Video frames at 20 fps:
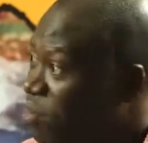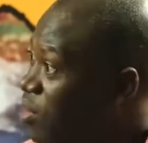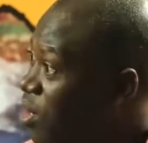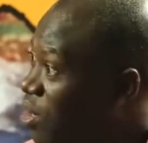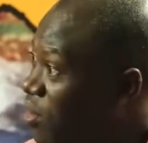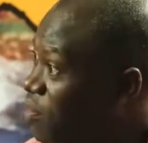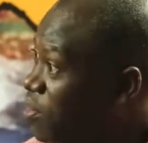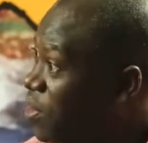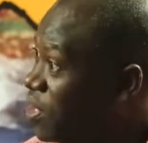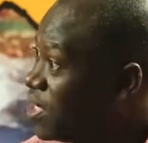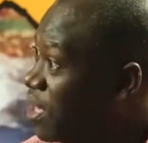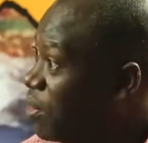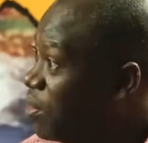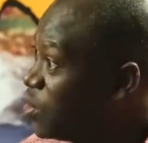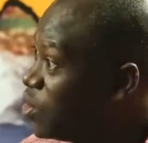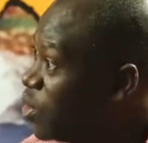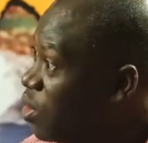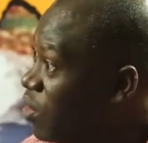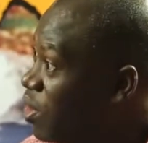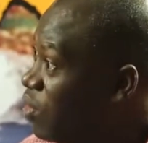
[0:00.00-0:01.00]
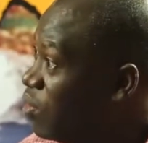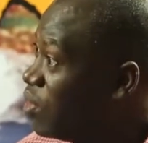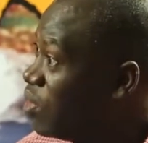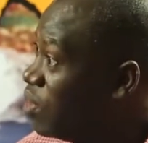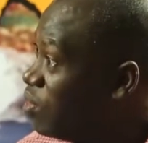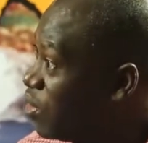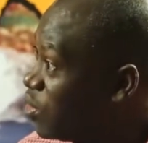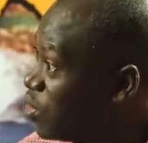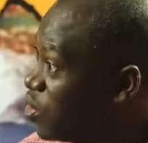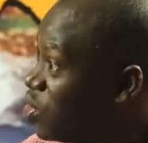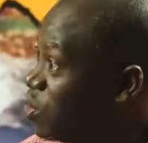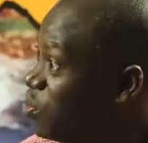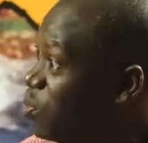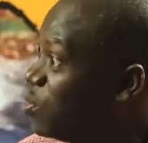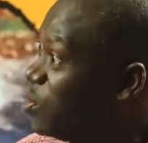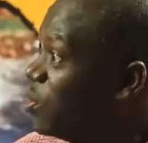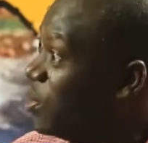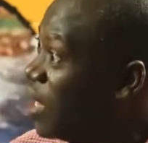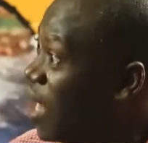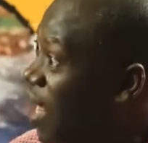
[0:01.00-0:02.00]
But of course, there was no way he was going to
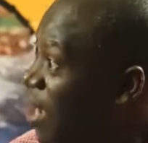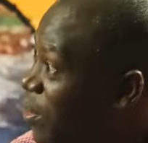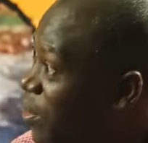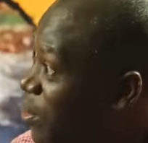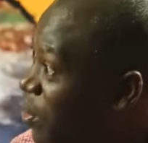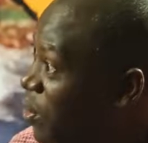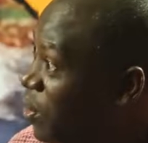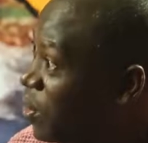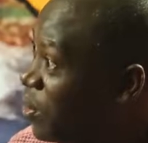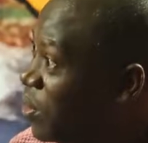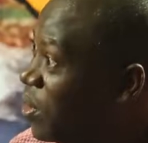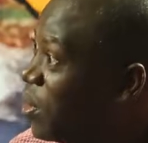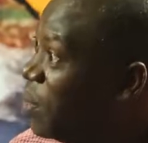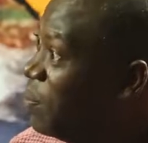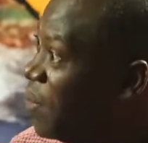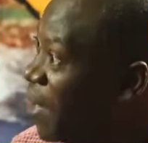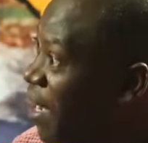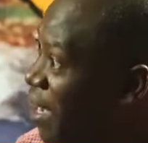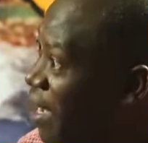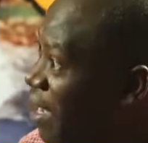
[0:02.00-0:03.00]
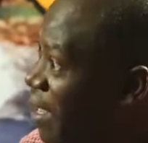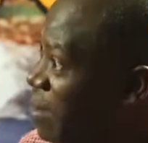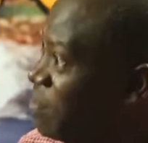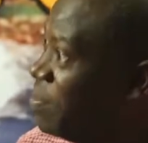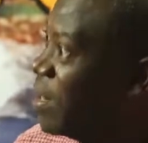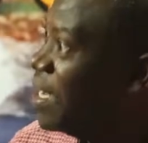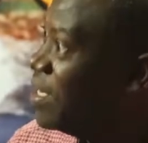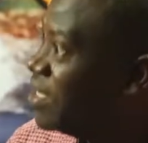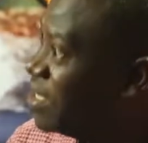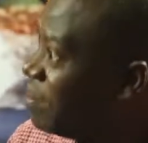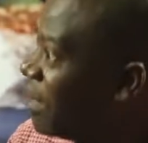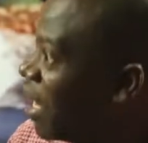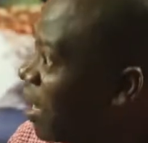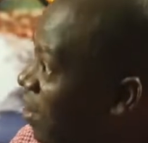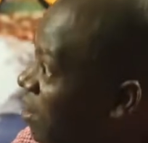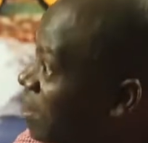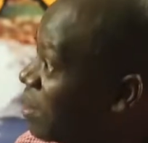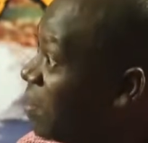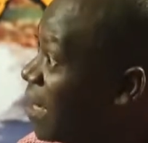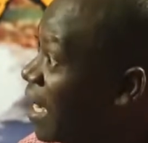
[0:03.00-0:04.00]
put Ronaldo, Benzema
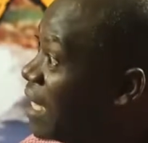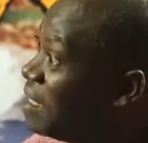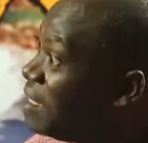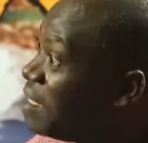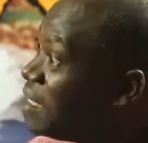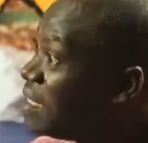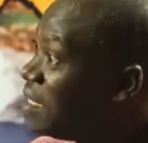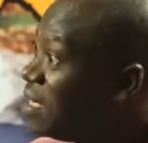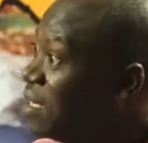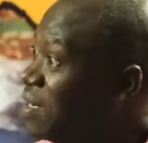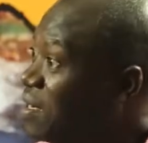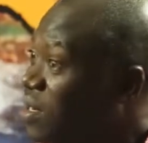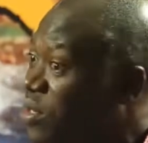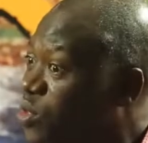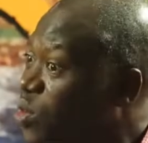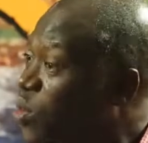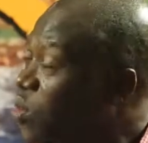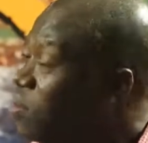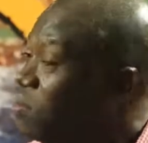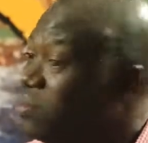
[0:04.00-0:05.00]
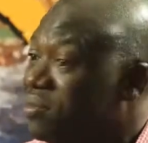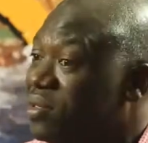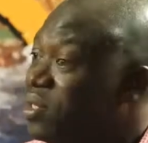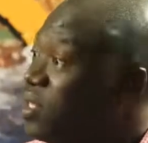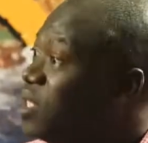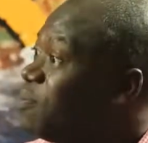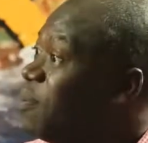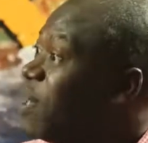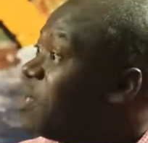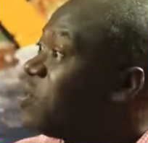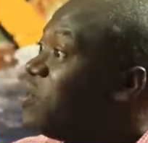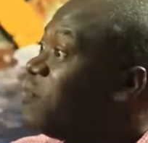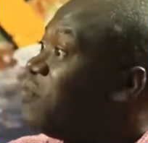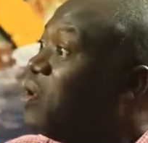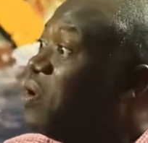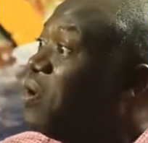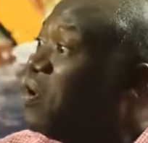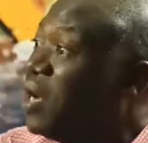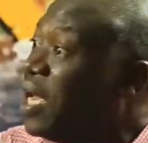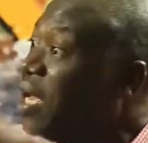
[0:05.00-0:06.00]
on the bench. So, in spite of
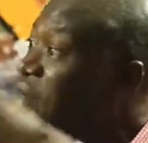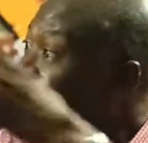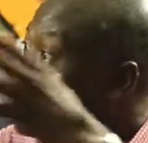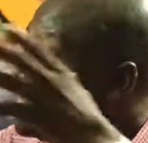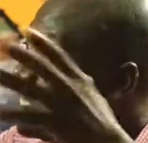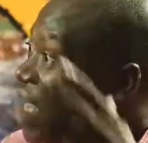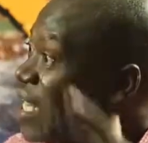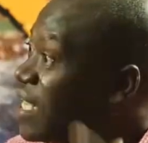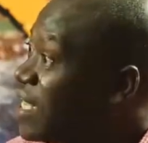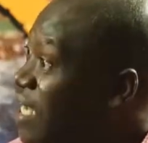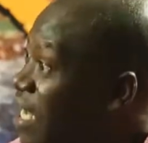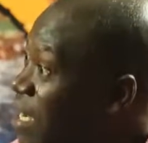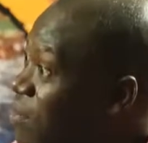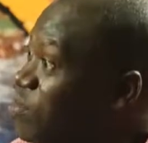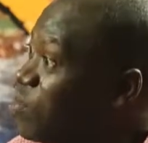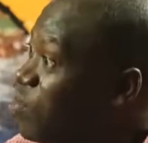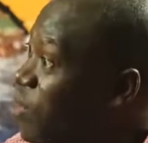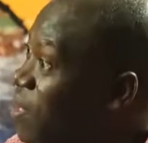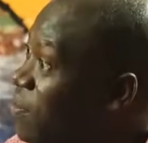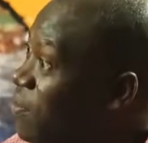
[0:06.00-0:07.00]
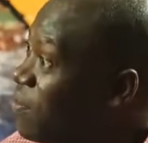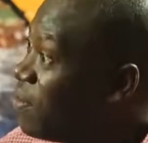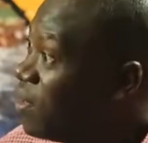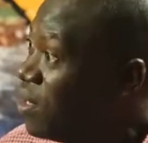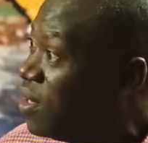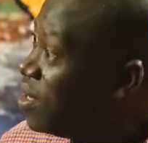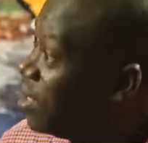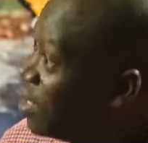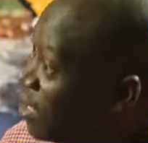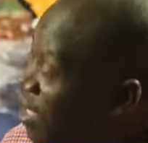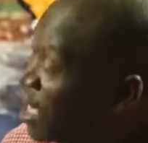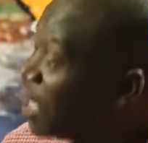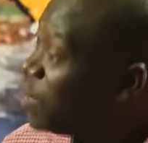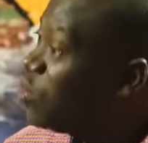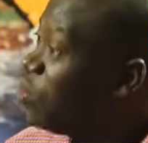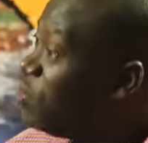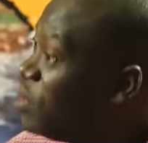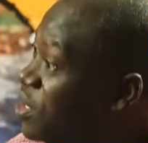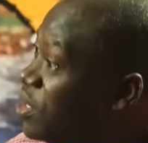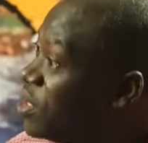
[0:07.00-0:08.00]
everything that he came with, he had
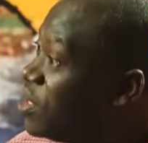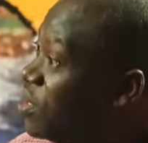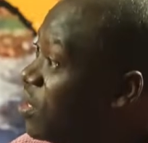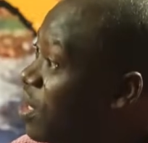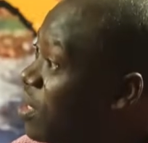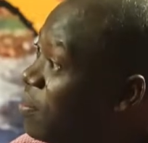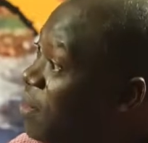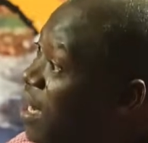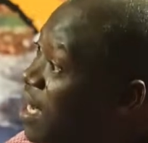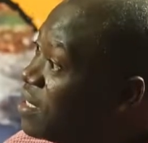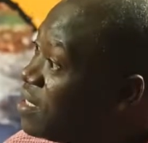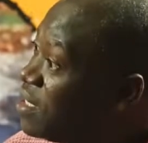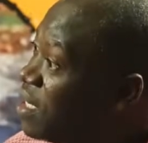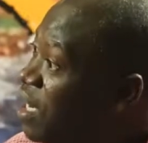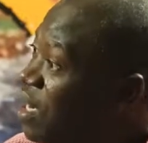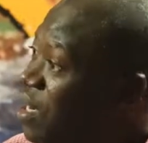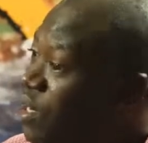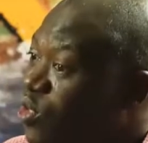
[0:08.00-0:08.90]
to be sitting on the bench.